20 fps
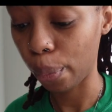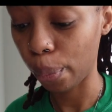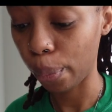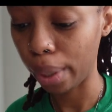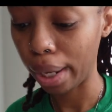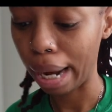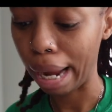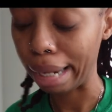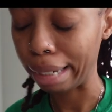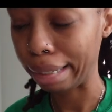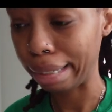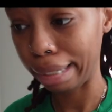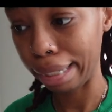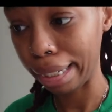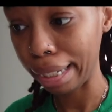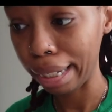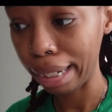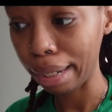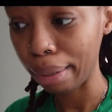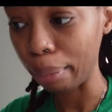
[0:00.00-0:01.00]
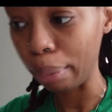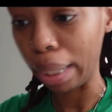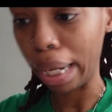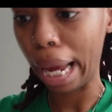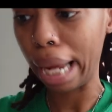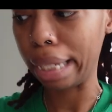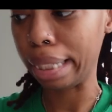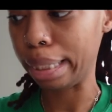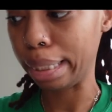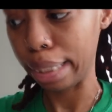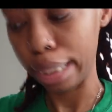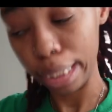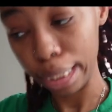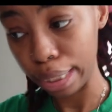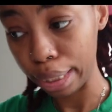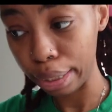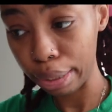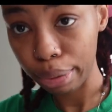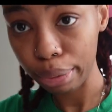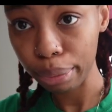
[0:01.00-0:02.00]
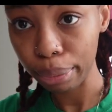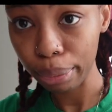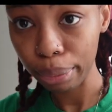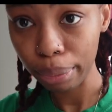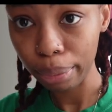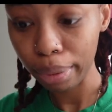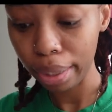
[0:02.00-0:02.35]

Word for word: what I did and what I didn't do,